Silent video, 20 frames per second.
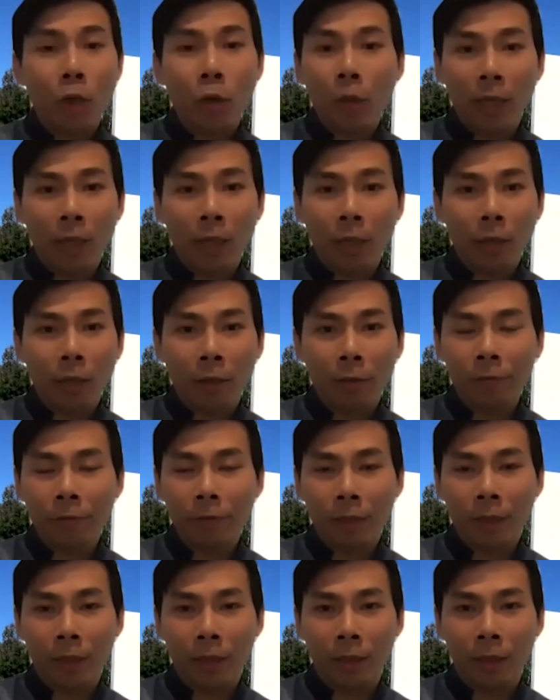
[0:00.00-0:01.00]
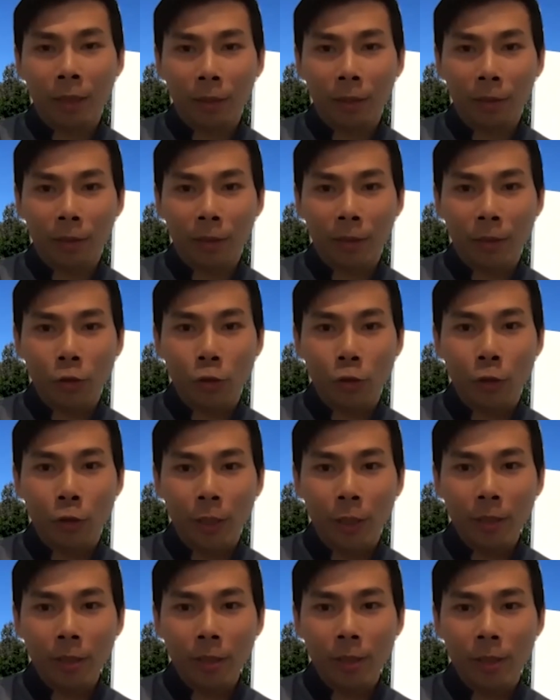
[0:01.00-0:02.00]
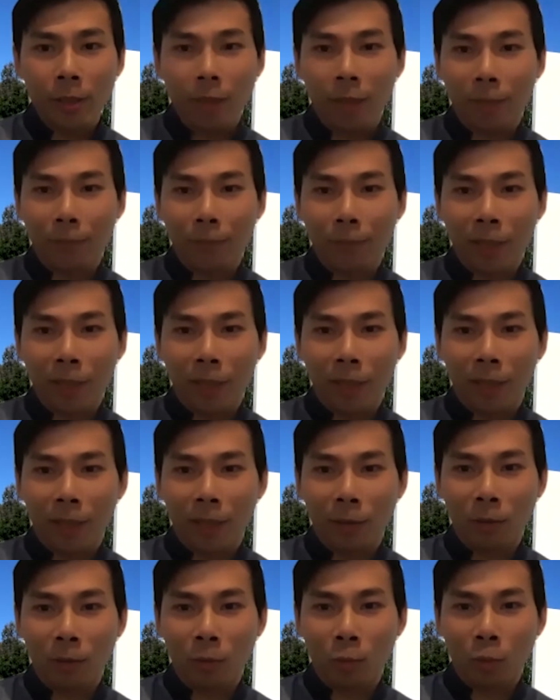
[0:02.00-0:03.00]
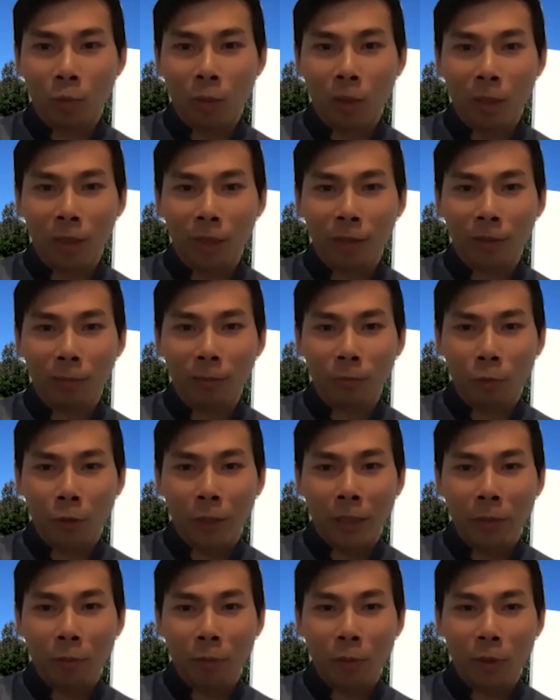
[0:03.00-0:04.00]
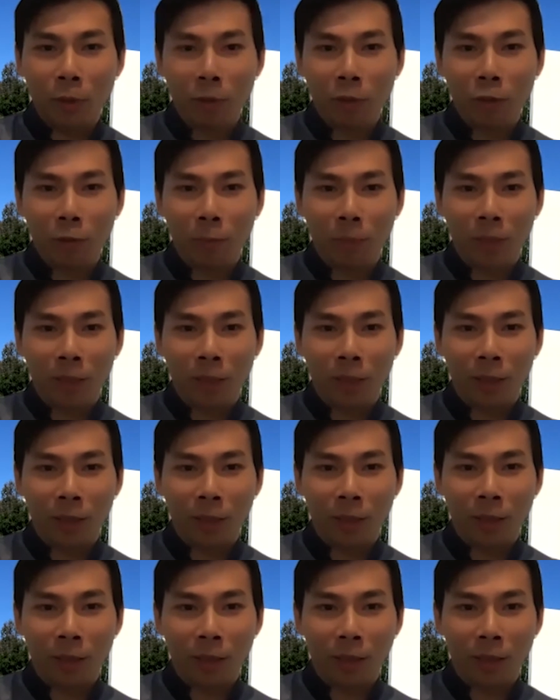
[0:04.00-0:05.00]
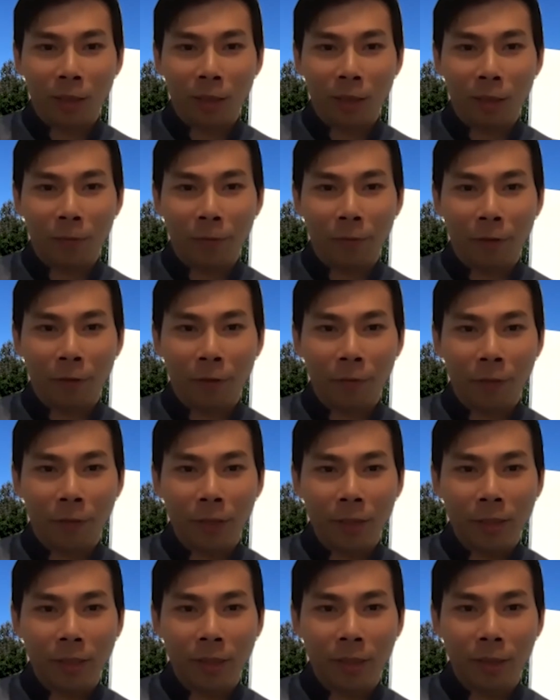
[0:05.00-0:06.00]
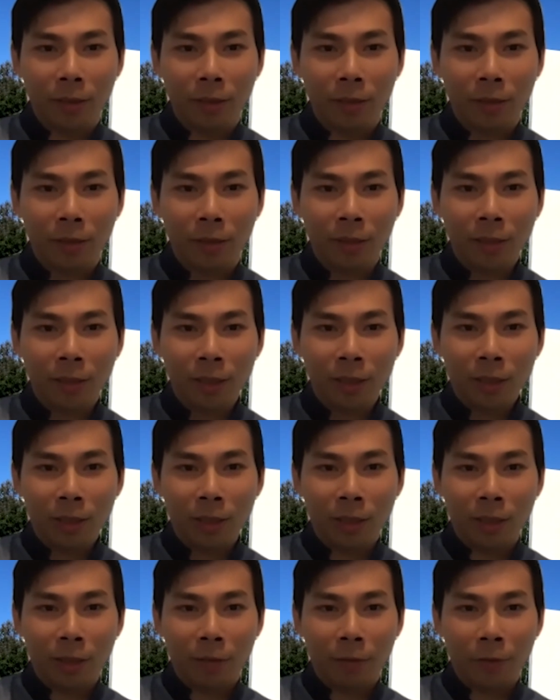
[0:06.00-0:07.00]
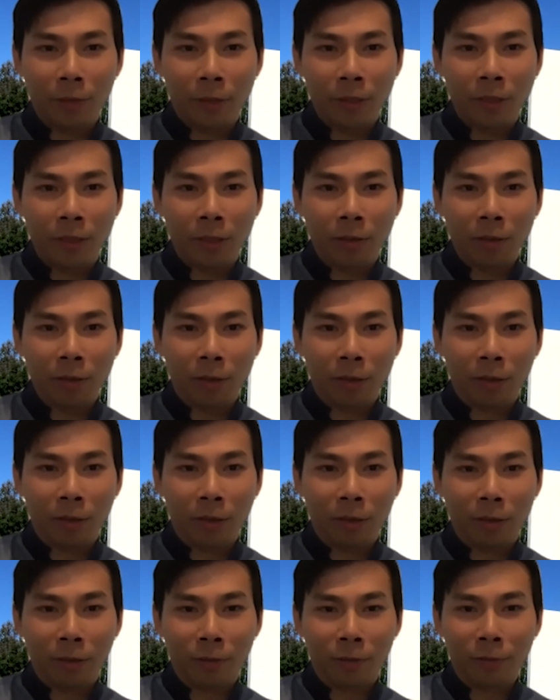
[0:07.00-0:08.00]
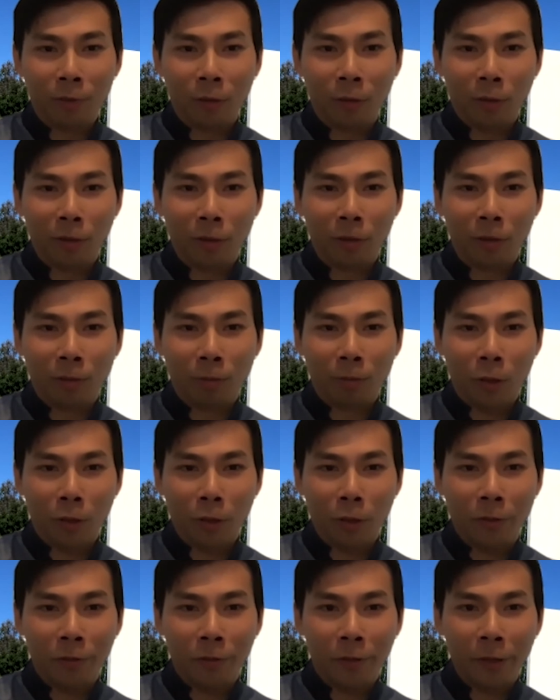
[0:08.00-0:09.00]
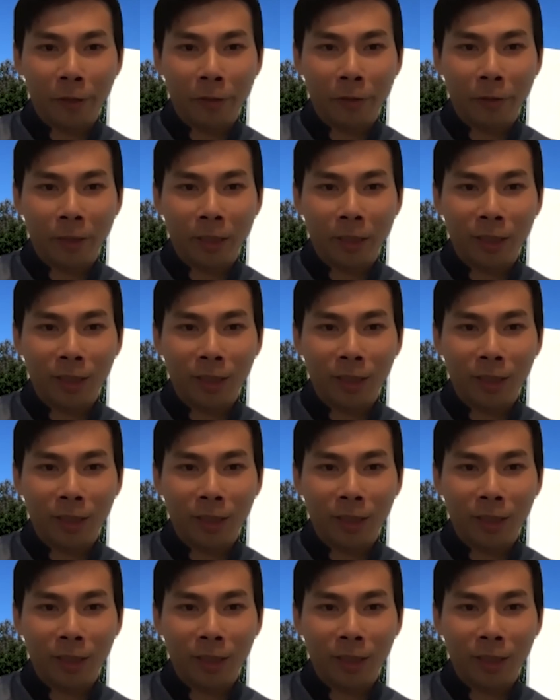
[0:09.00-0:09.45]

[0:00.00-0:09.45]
a lot of the students, they really want to be the on-field physio, like the physio or for Roger Federer.